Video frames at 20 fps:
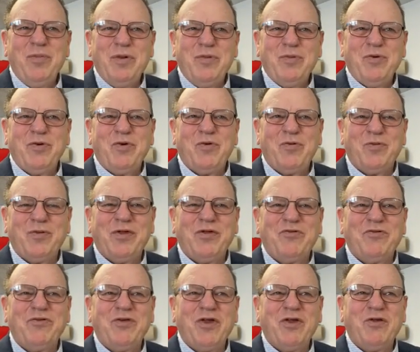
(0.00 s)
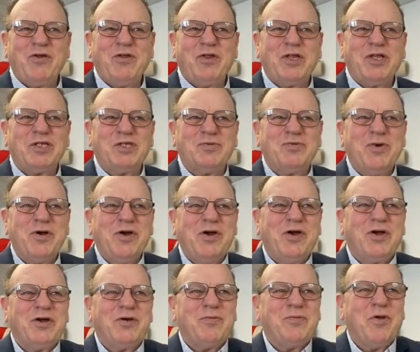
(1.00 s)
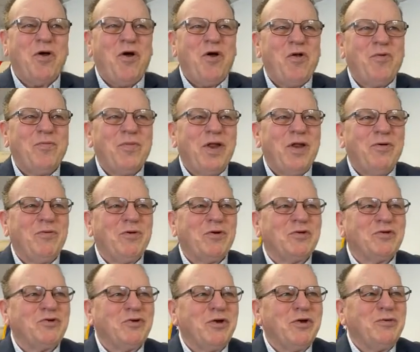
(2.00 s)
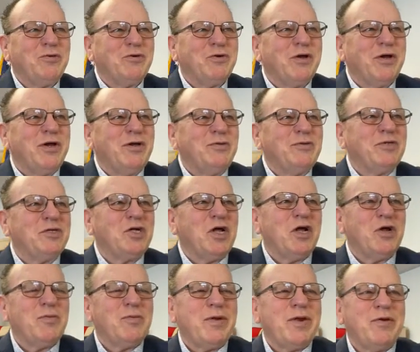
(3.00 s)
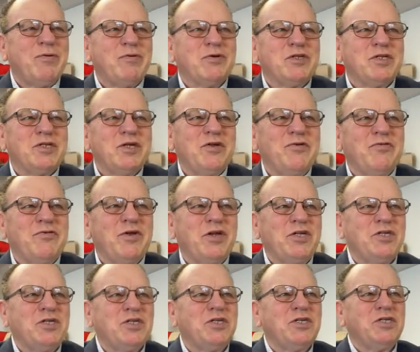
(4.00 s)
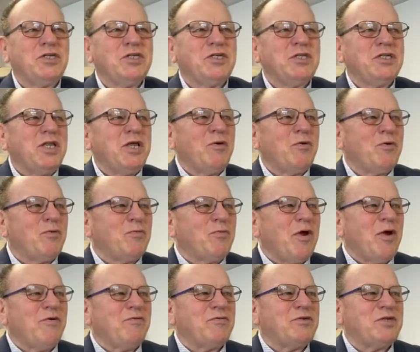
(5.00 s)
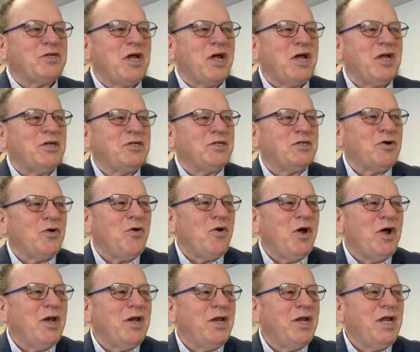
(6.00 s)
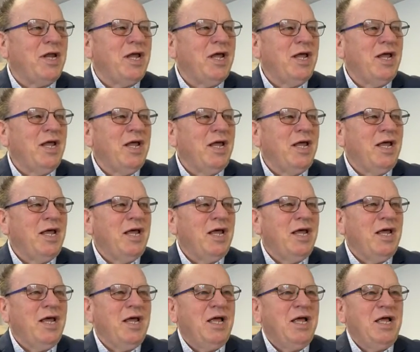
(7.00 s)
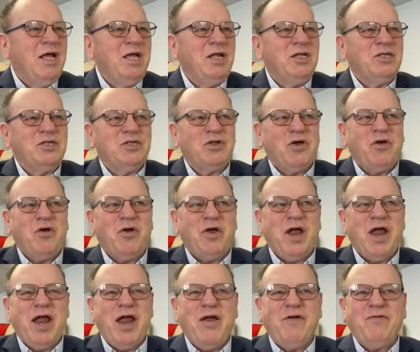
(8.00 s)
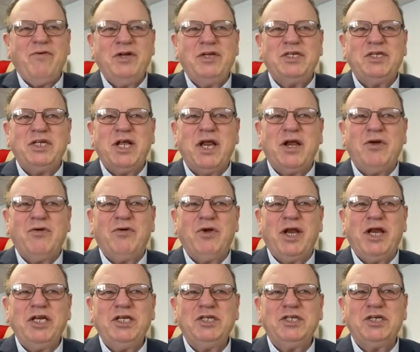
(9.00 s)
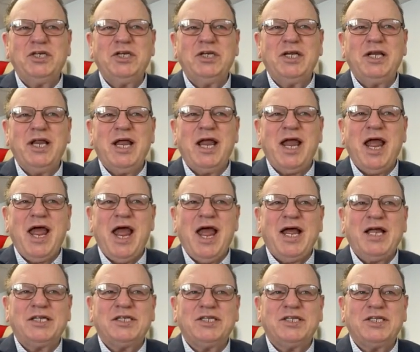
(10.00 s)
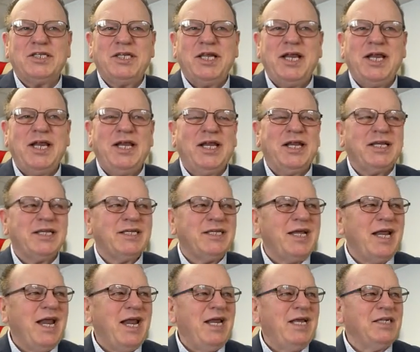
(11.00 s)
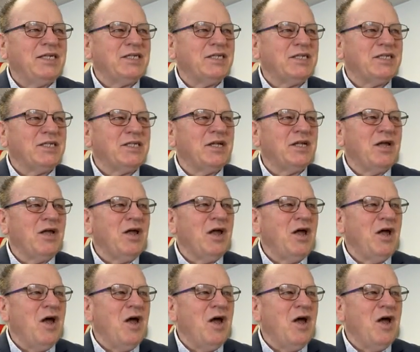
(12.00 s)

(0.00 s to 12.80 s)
people will be filled with the Spirit. Old men will dream dreams, young men will see visions, they will prophesy, and so on. So every generation has seen a taste